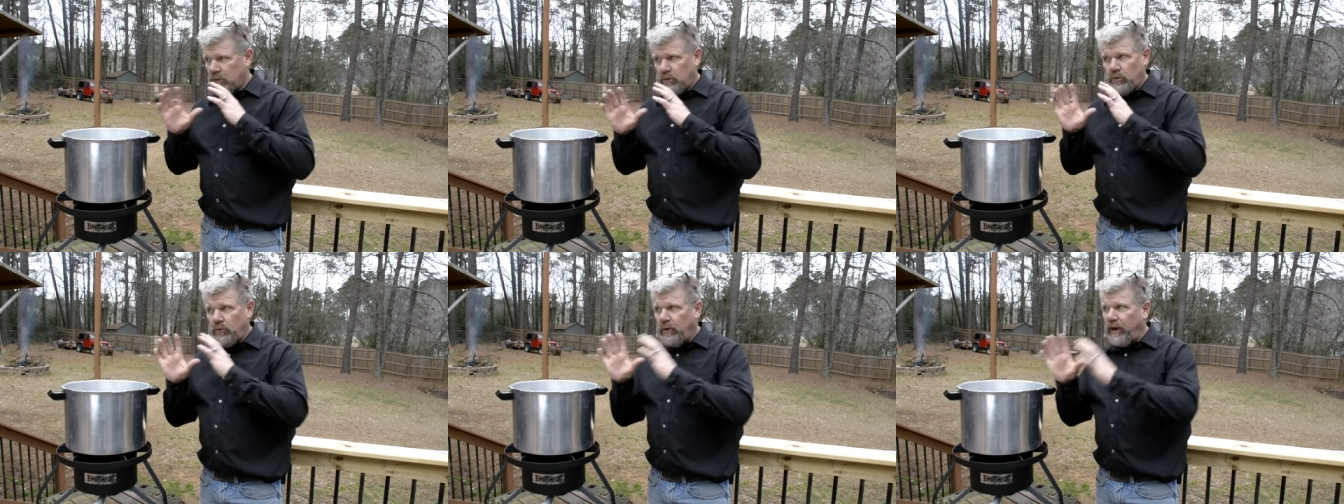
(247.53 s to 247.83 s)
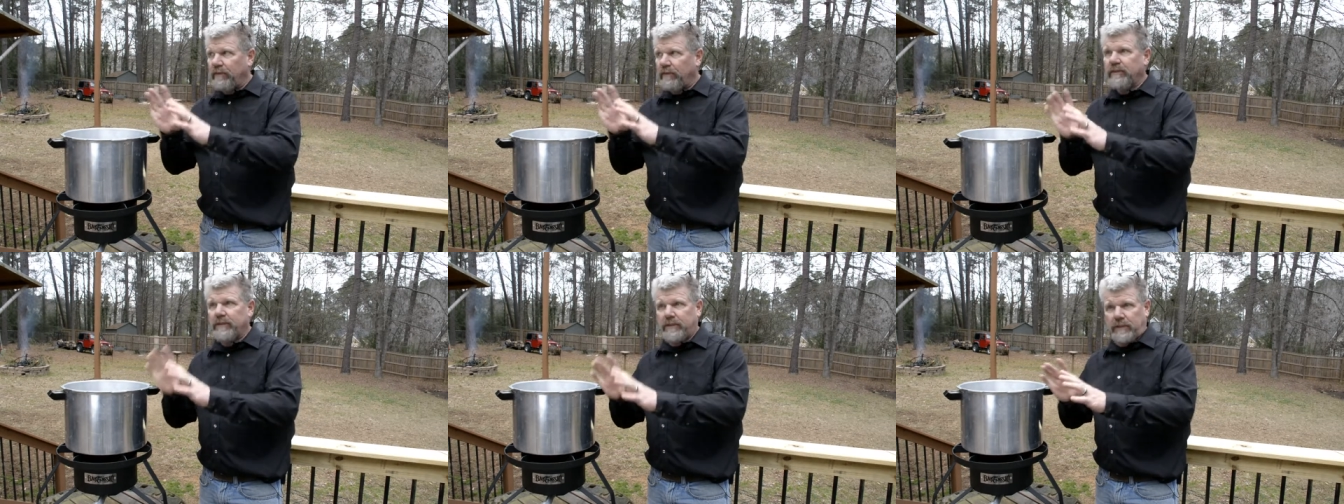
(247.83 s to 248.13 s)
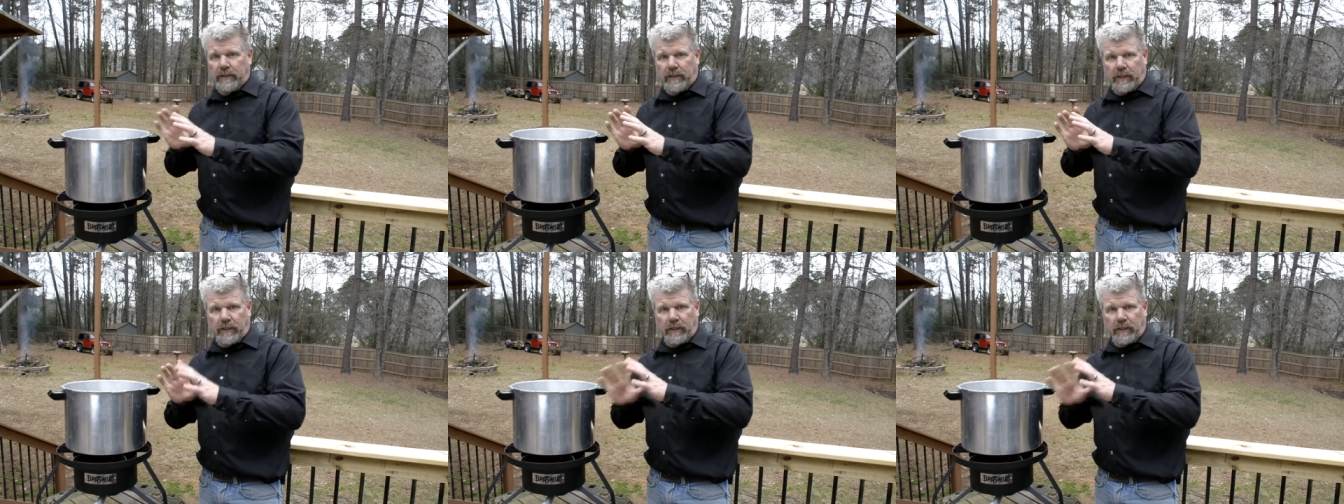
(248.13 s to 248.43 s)
do
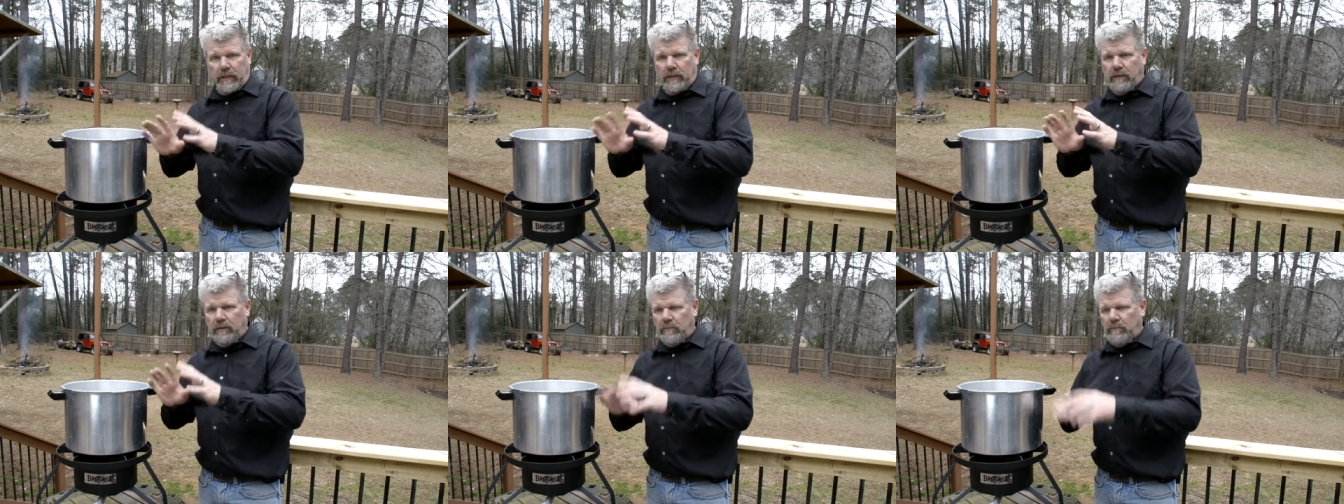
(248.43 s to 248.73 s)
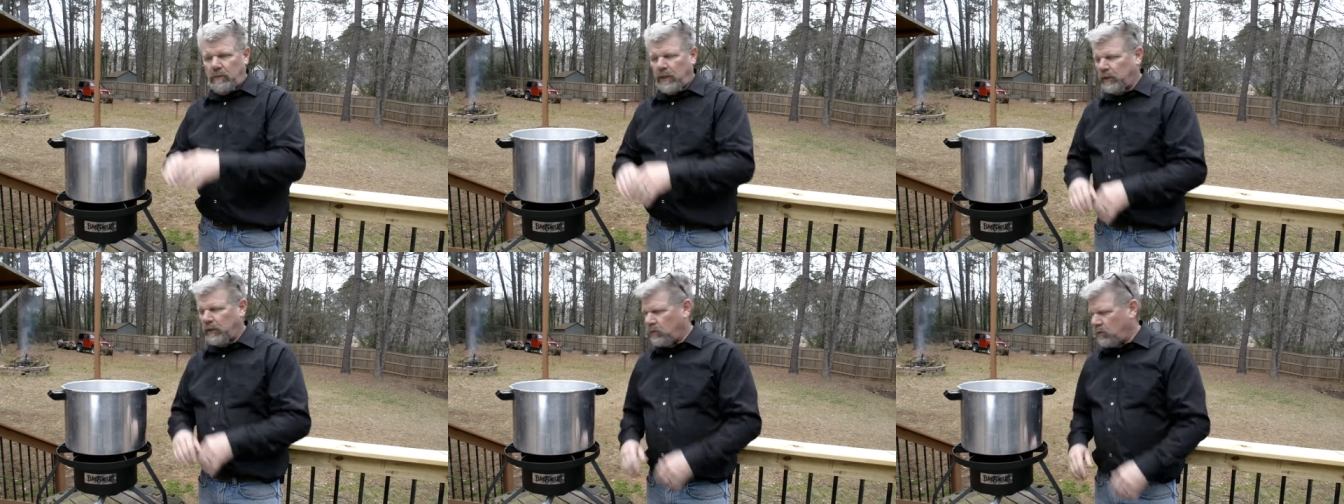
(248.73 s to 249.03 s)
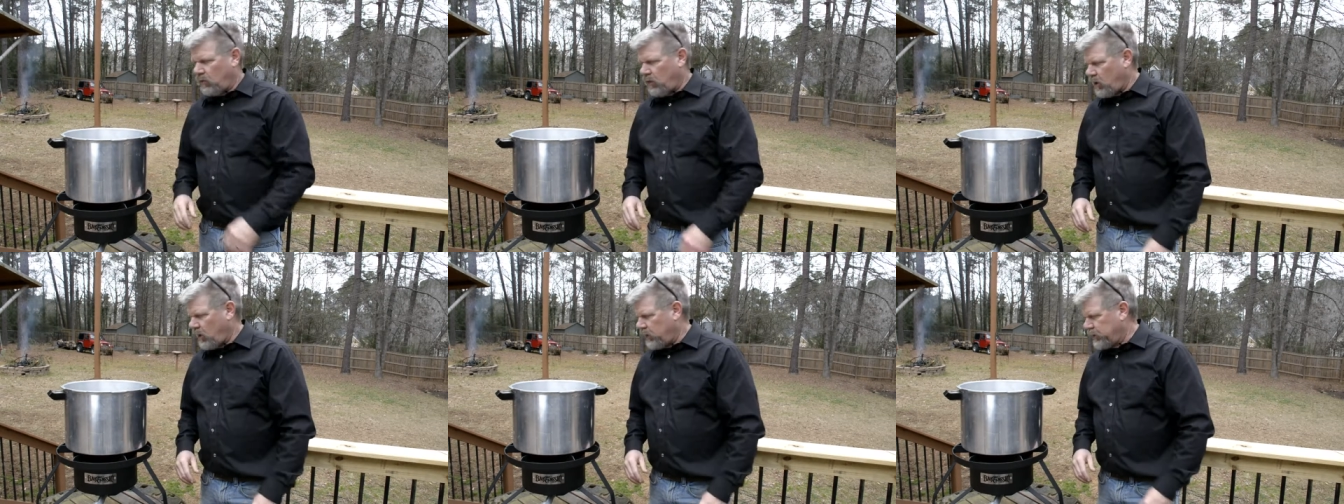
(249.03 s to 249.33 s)
everything in my
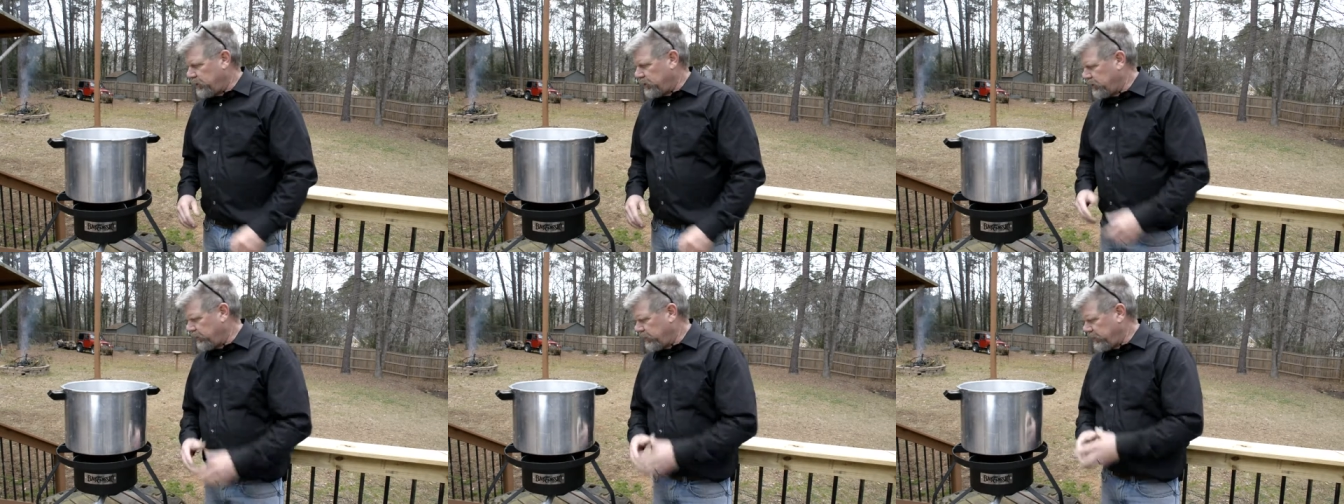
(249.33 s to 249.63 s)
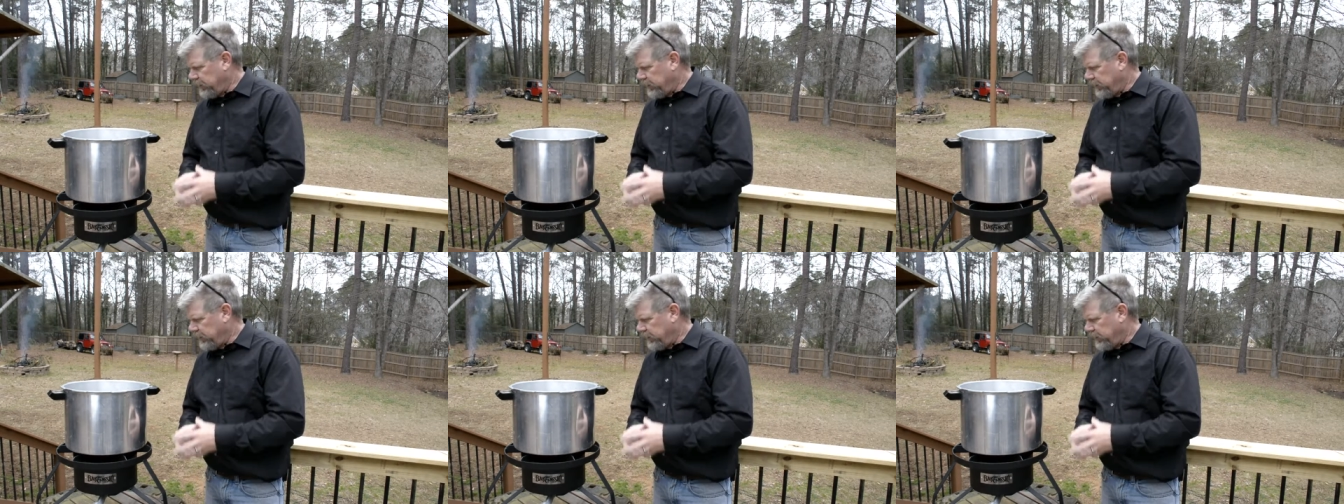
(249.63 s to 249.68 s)
garage.